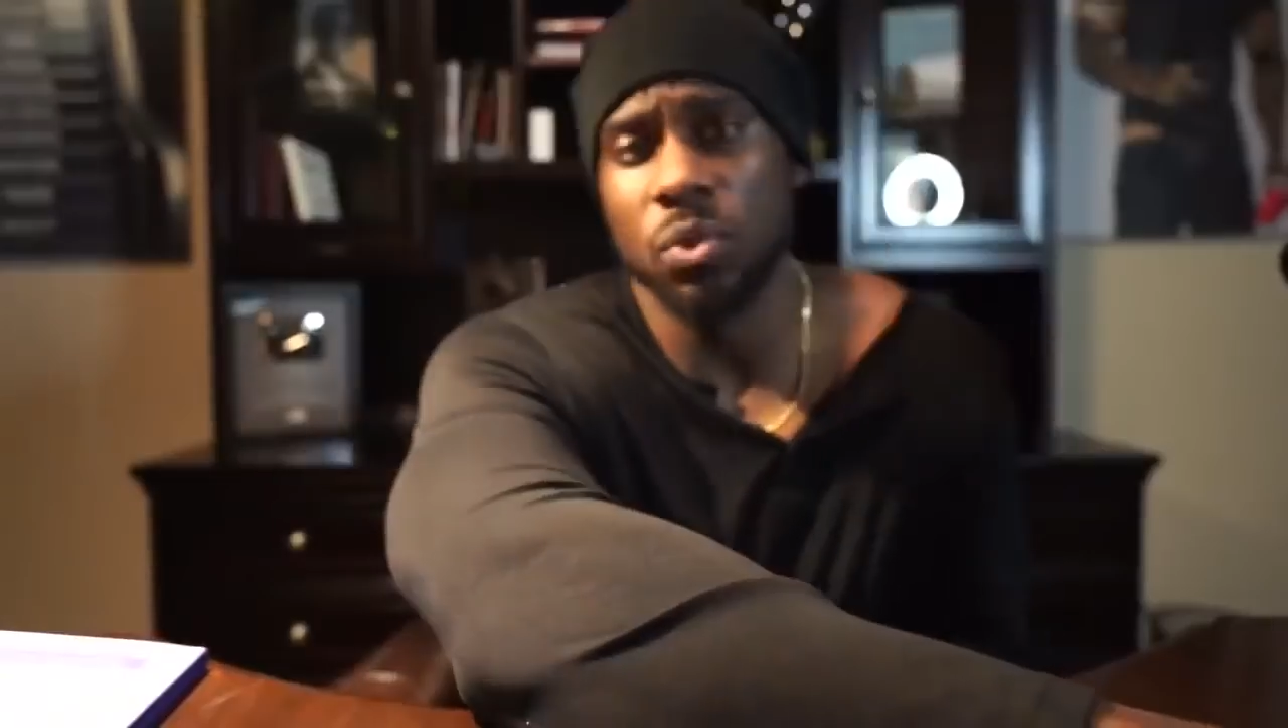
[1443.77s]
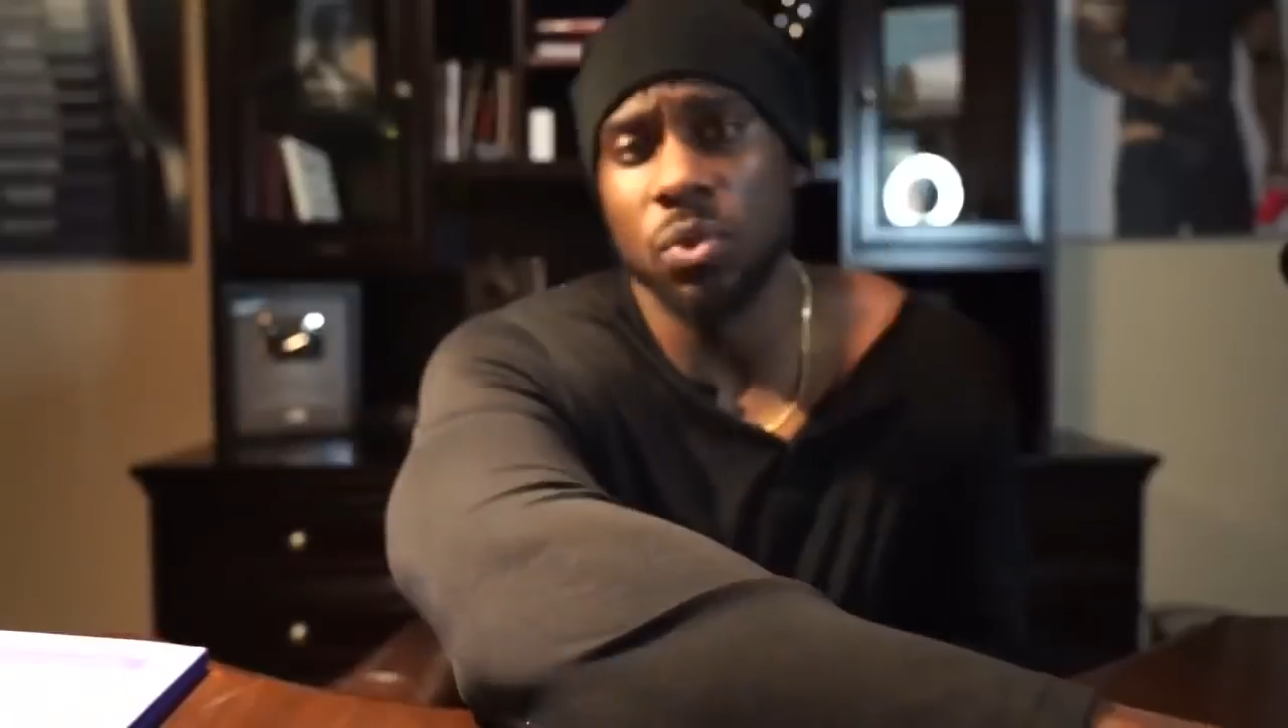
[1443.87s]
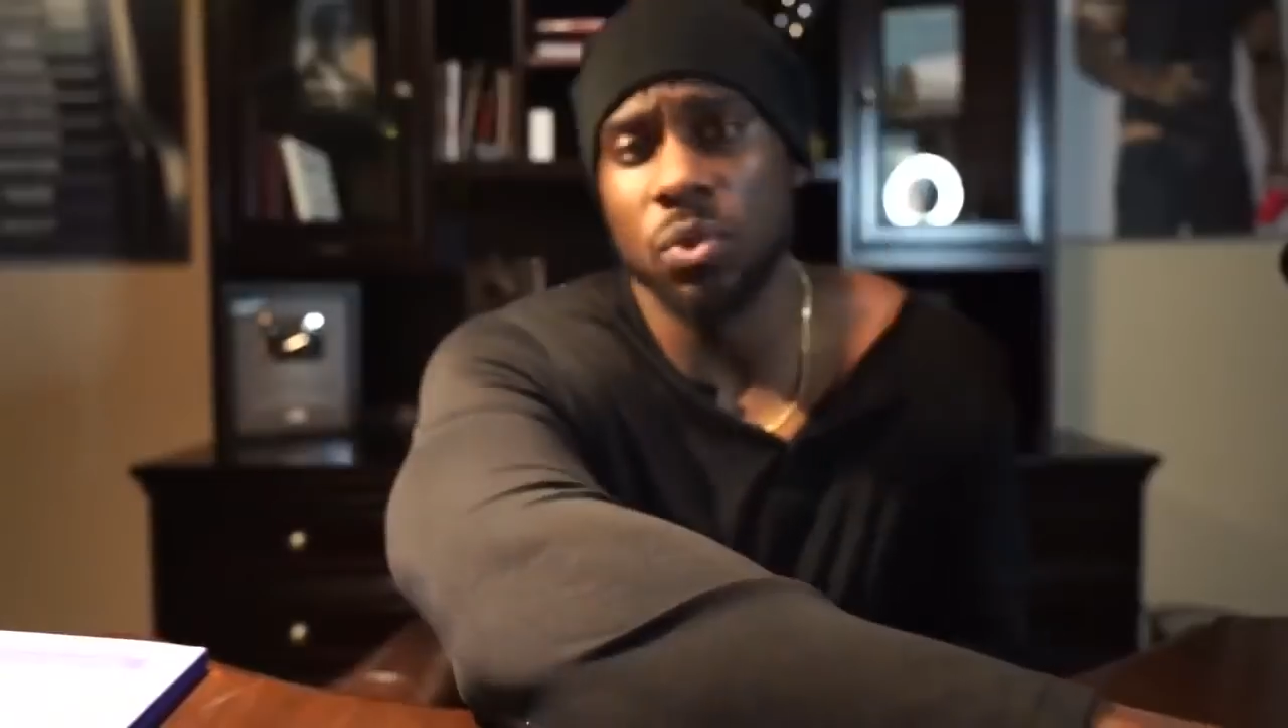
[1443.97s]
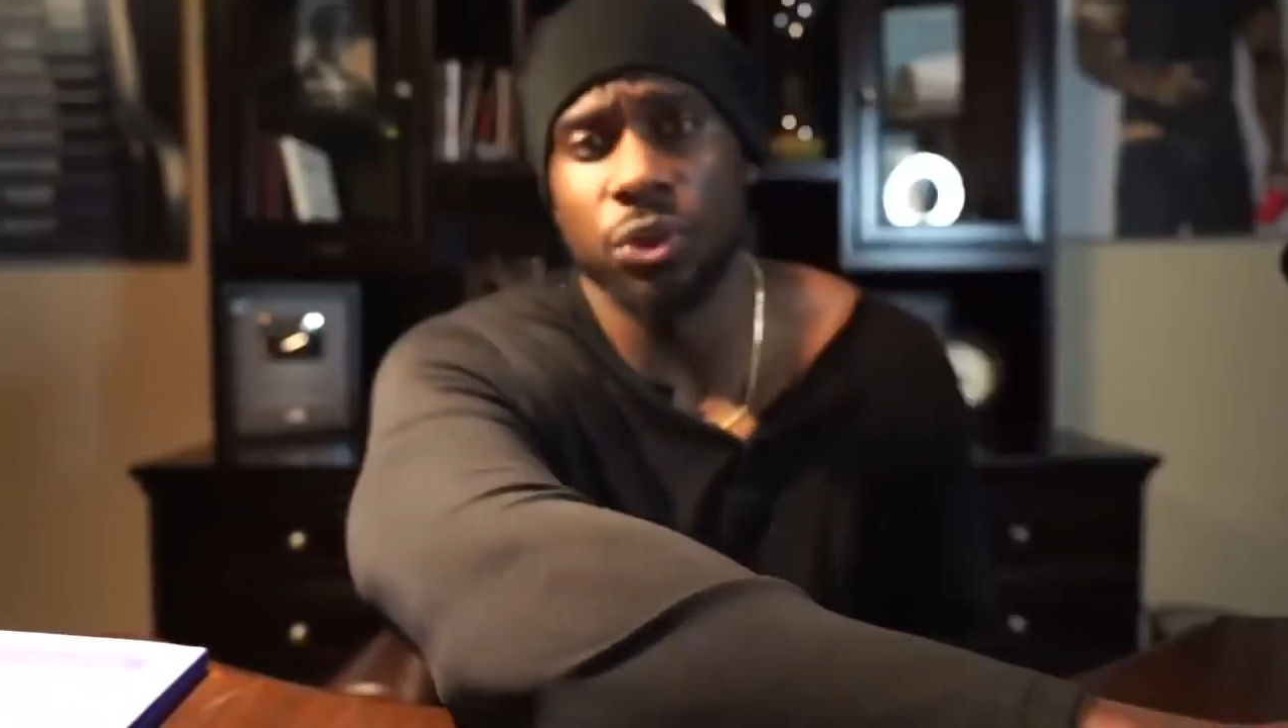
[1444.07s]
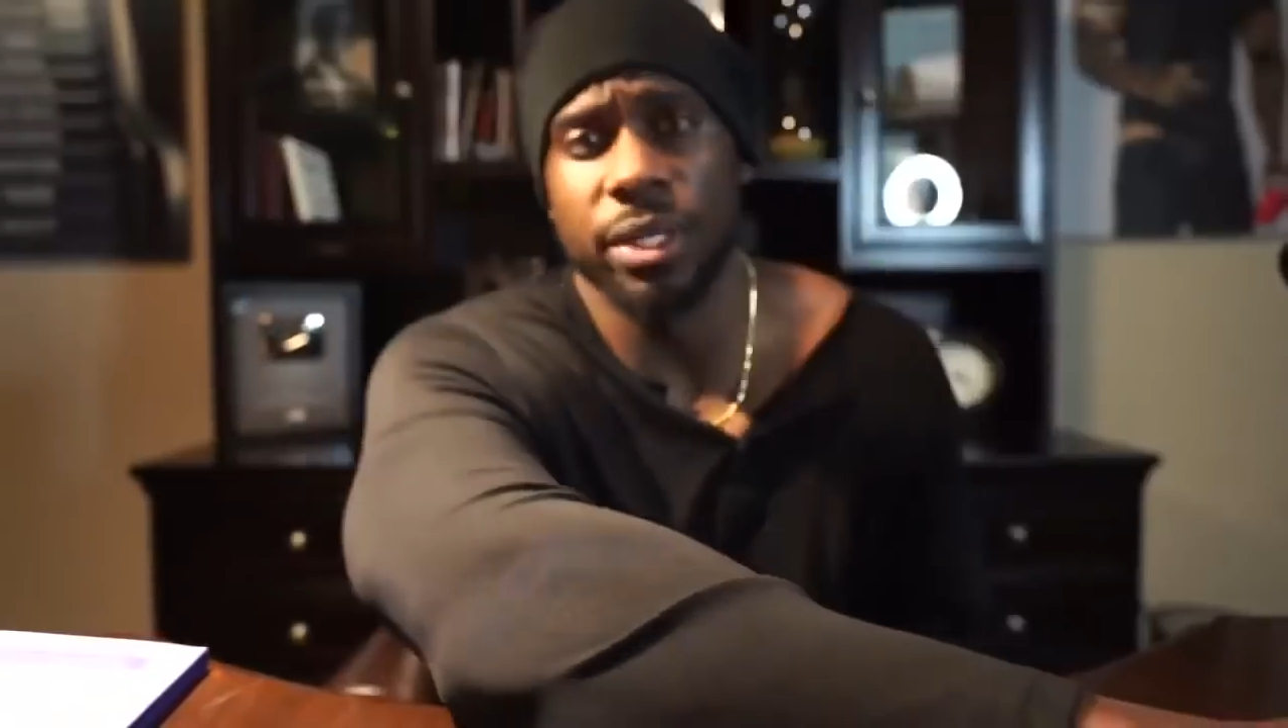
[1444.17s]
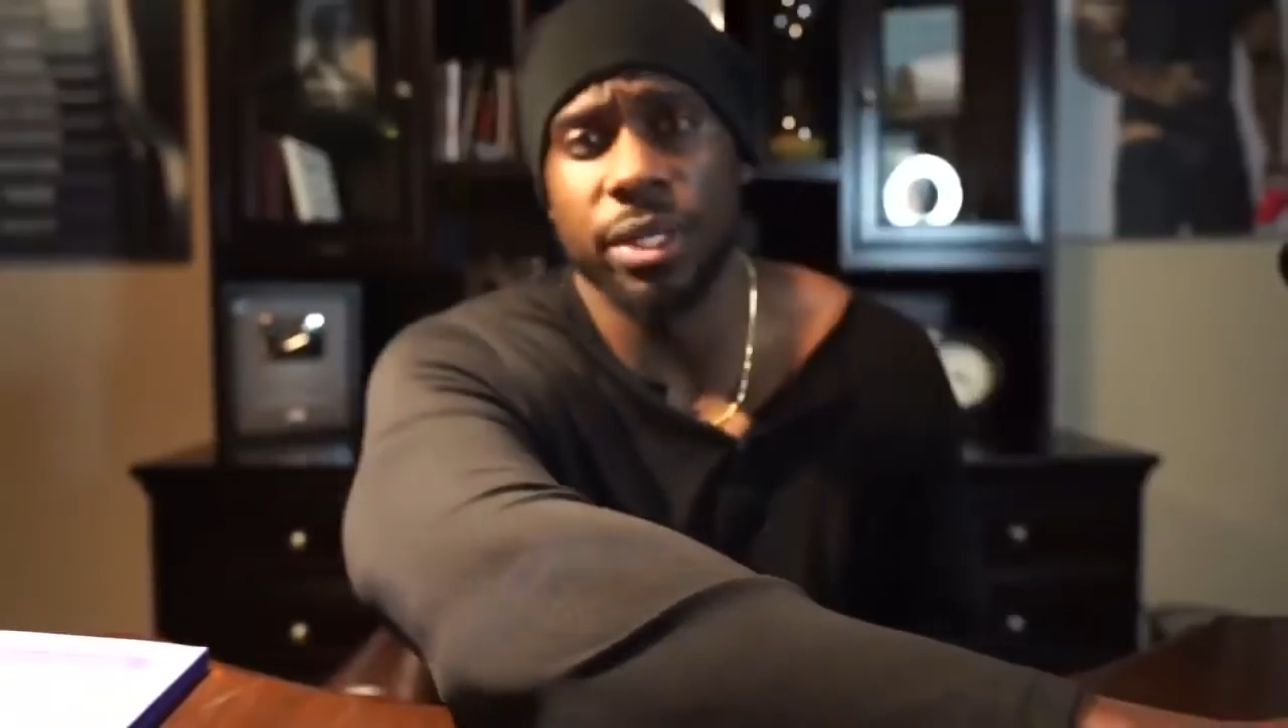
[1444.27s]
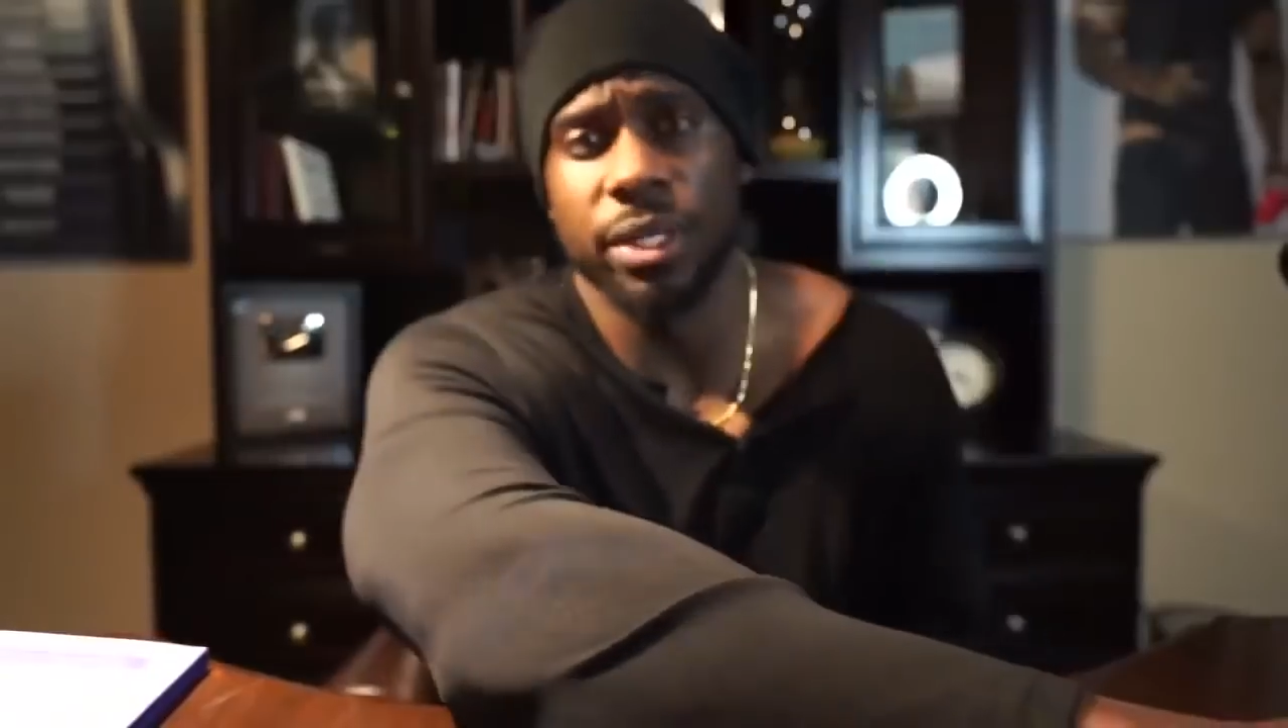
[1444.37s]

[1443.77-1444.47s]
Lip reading: agree.